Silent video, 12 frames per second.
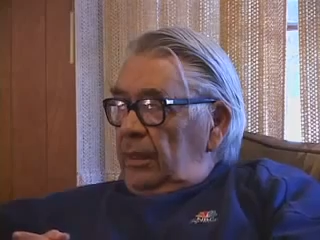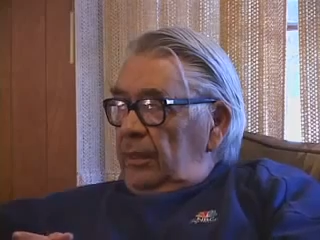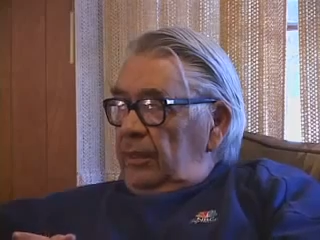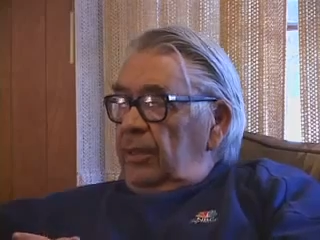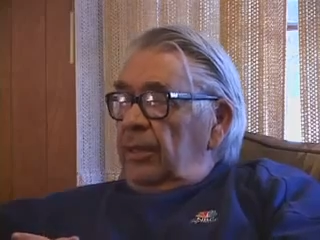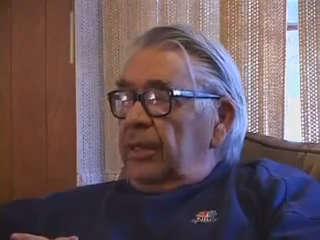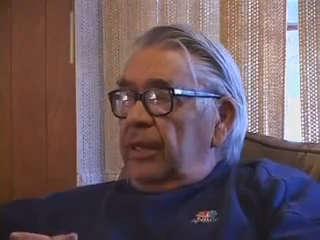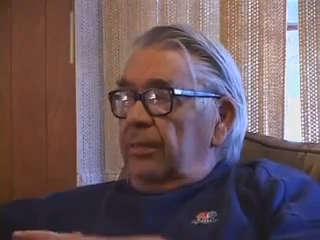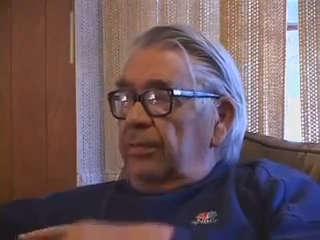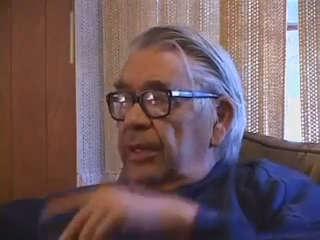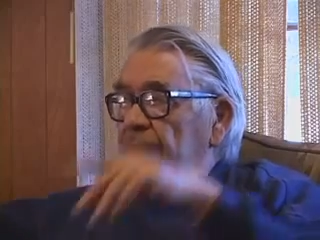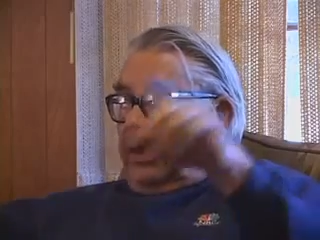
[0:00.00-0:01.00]
You look
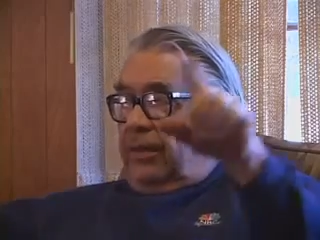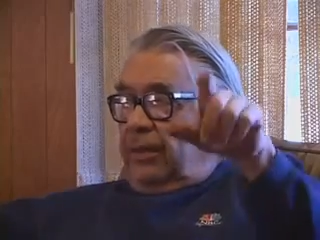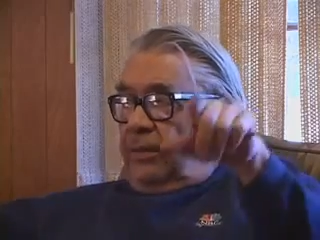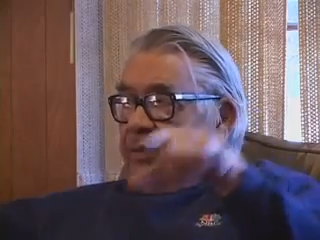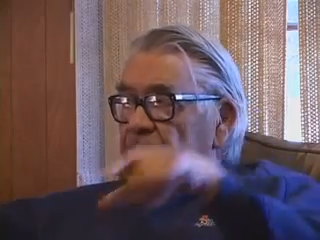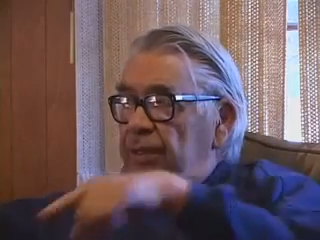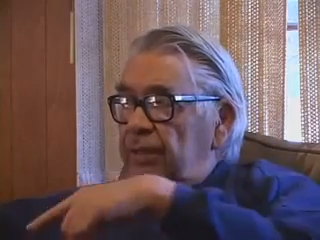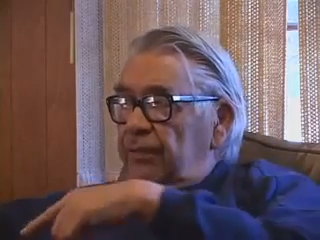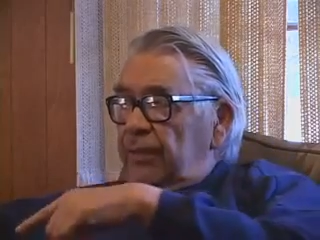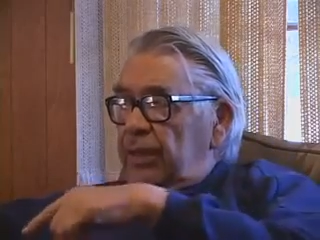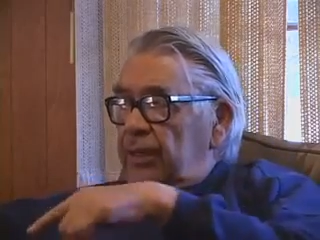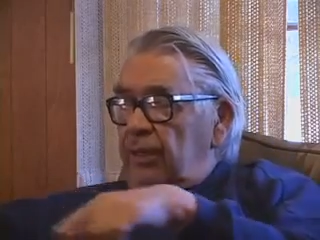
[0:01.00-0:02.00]
up and down the
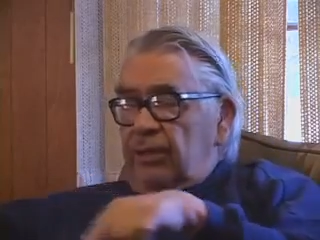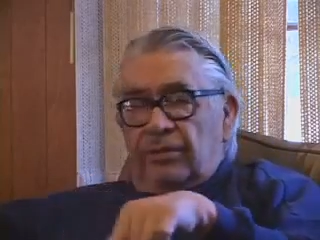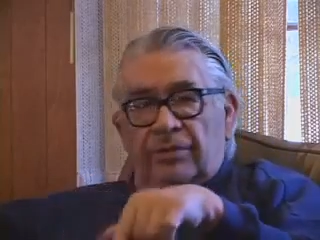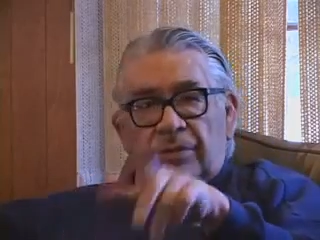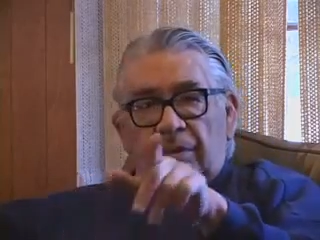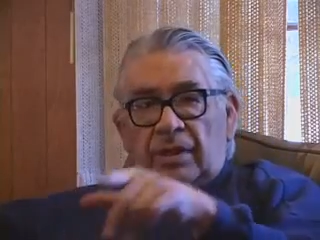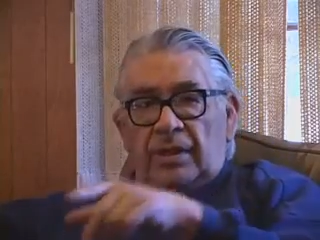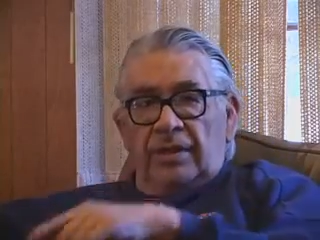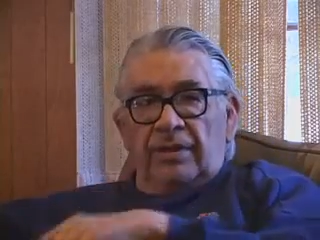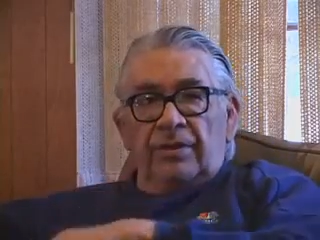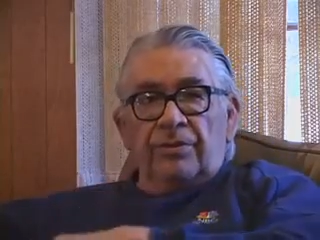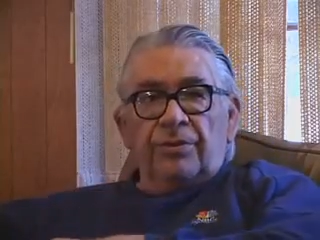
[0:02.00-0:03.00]
Pacific coast, all
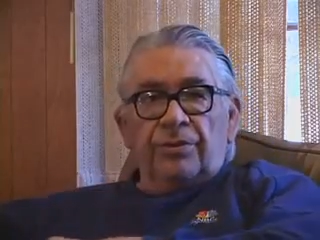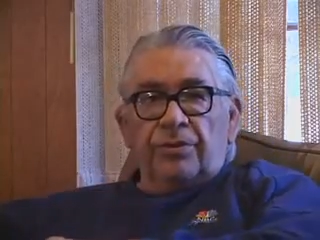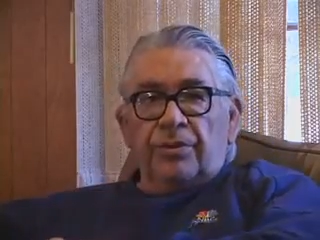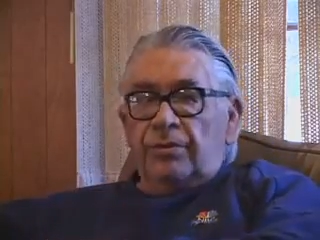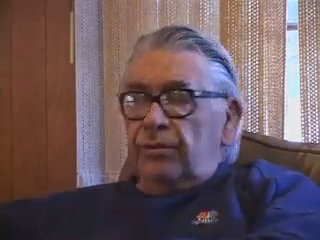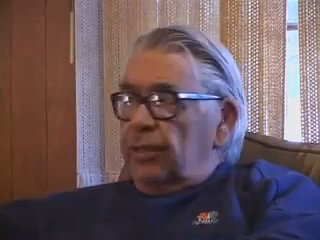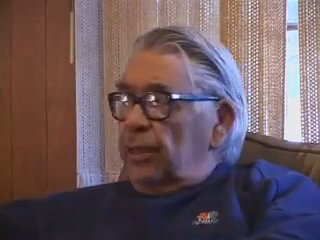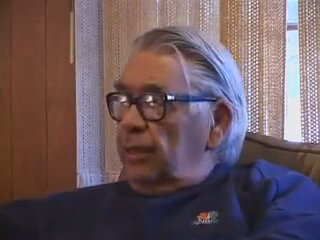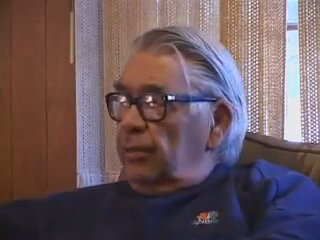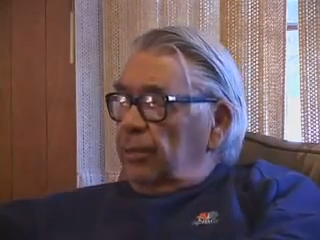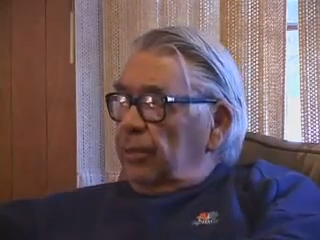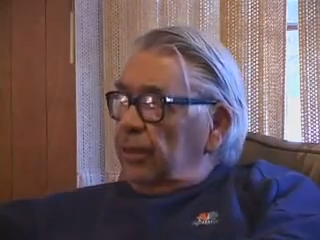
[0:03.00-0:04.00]
of those are Sioux
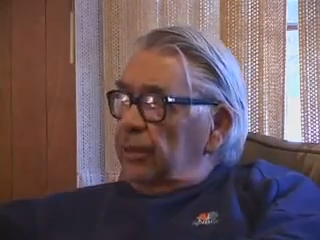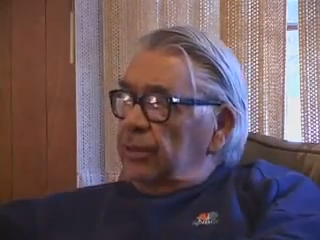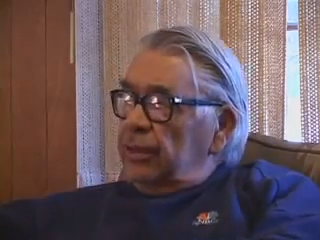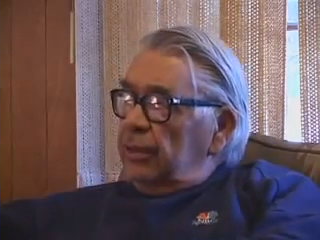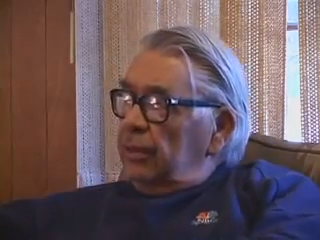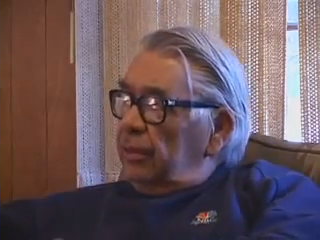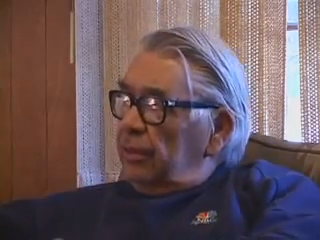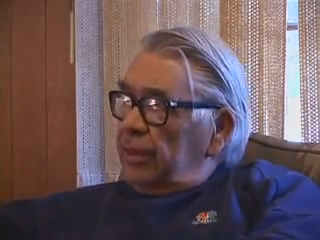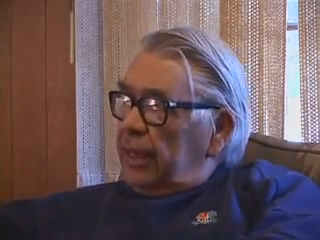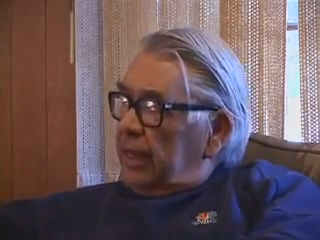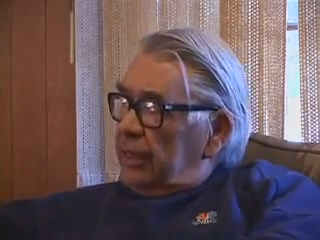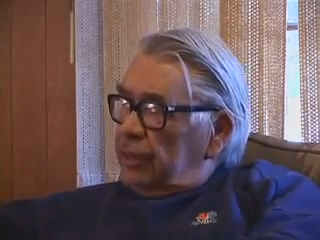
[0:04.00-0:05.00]
ceremonies that all
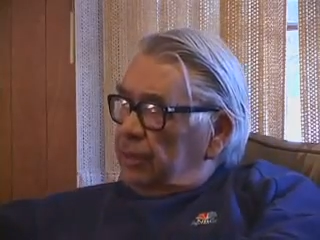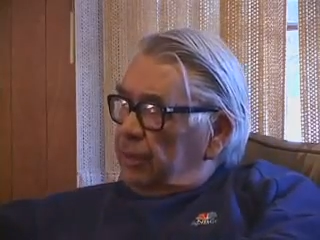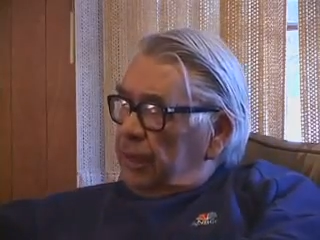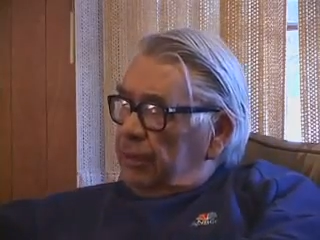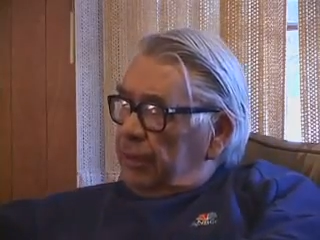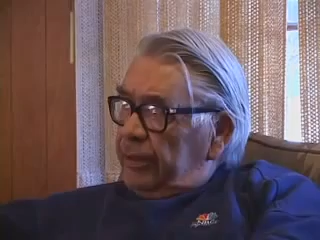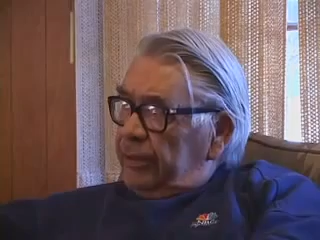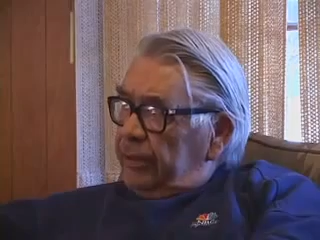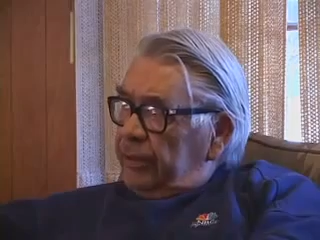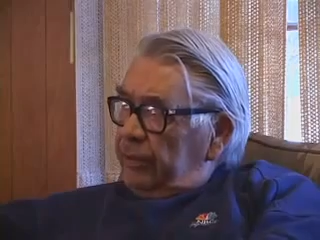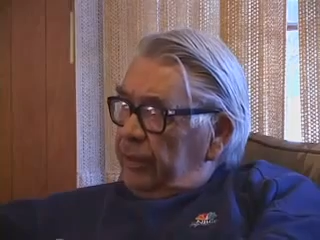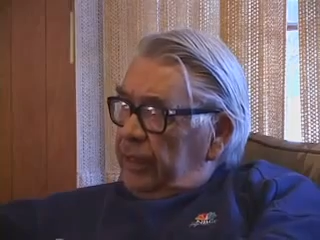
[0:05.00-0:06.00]
kinds of people
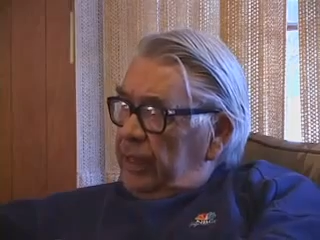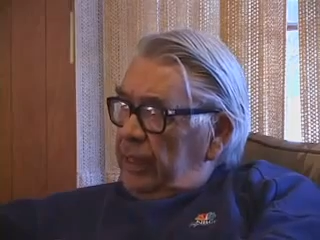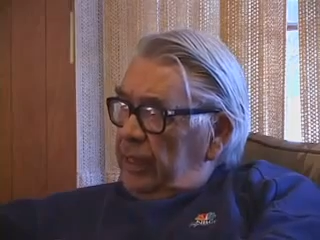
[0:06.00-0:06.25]
are doing.